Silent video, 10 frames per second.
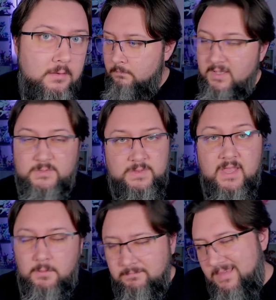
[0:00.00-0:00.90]
Because we
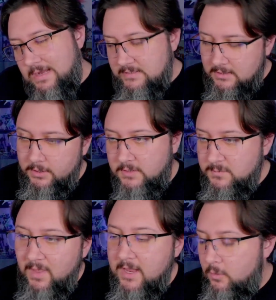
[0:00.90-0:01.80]
think, yeah, it's a clear
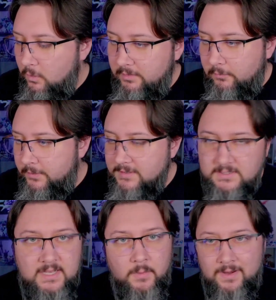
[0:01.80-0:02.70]
display, you won't even really
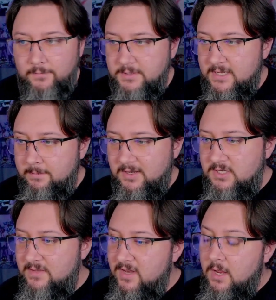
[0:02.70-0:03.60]
see it whenever you're taking
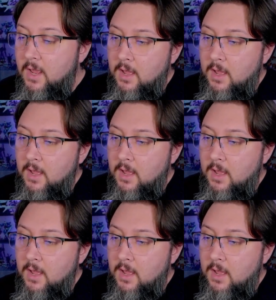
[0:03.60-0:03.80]
pictures of it.